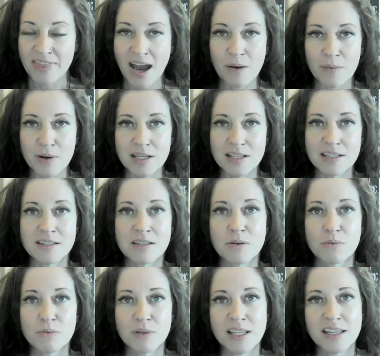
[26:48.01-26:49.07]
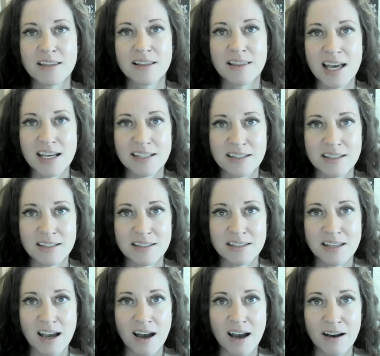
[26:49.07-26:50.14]
And that was really the
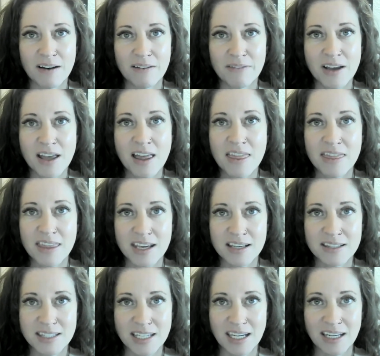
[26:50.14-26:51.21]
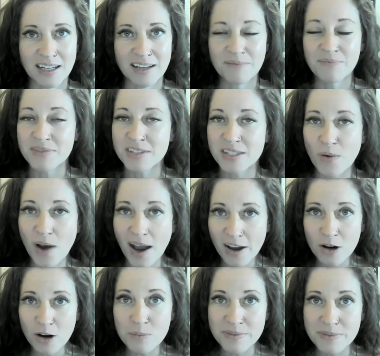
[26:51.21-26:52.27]
lessons of the Essene. So
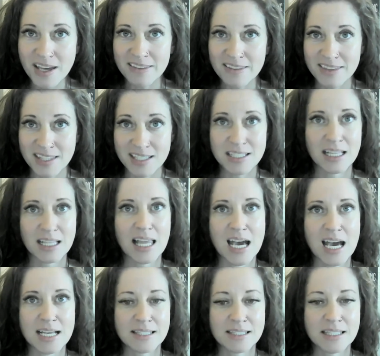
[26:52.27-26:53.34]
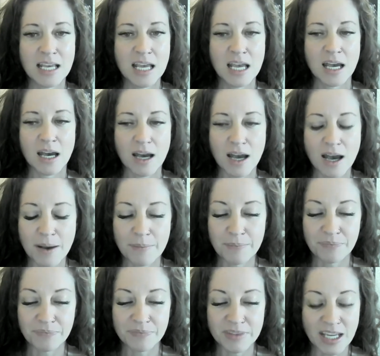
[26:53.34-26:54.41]
I hope that this class,
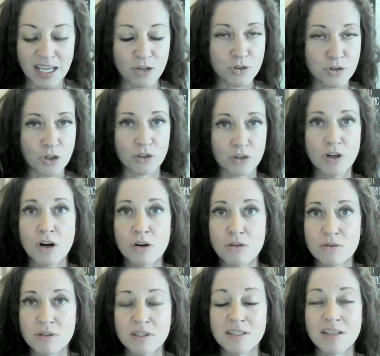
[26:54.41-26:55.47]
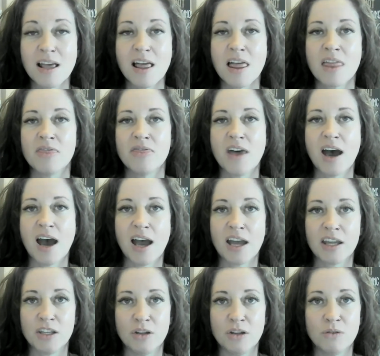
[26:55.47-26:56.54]
that you took notes,
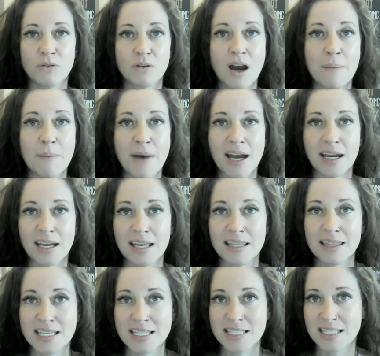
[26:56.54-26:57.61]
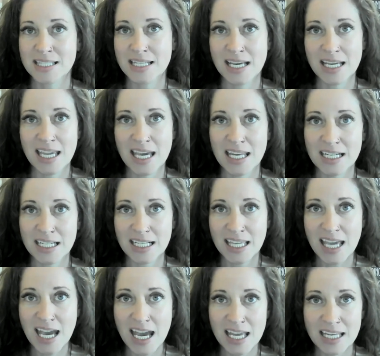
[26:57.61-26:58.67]
that you come back and listen again
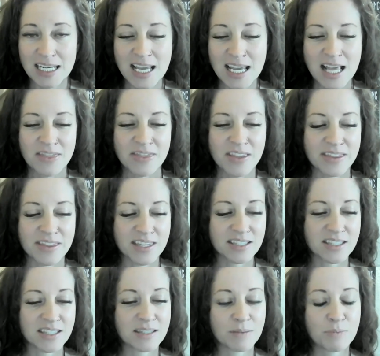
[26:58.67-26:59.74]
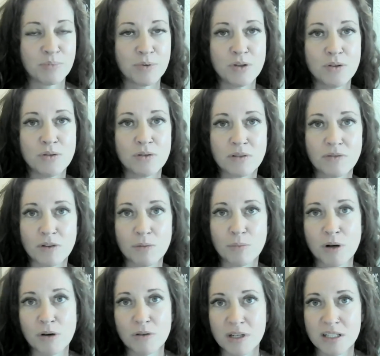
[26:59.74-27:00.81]
and again, that this is a
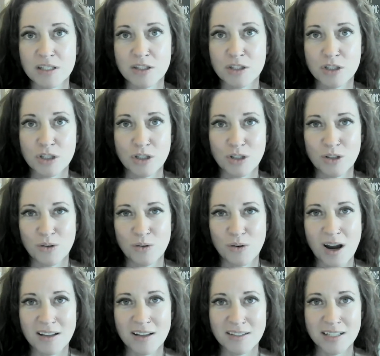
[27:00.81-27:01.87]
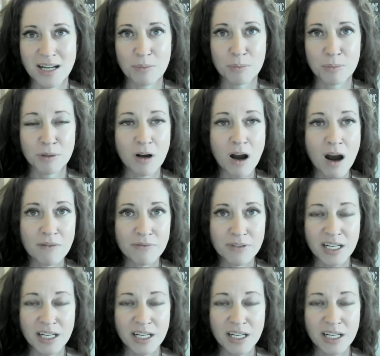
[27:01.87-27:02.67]
beautiful bonus to Unstoppable